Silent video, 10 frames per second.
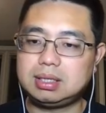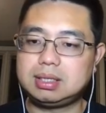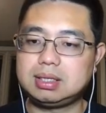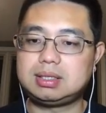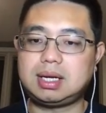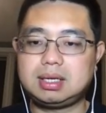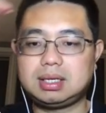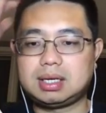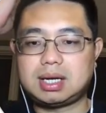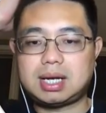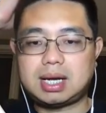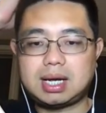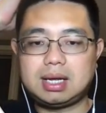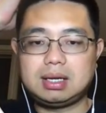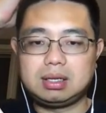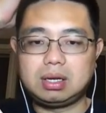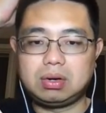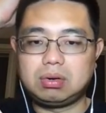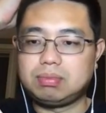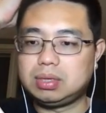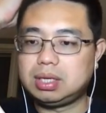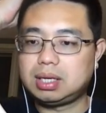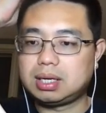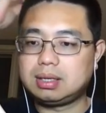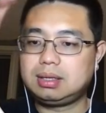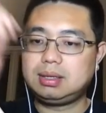descending, high, low, median,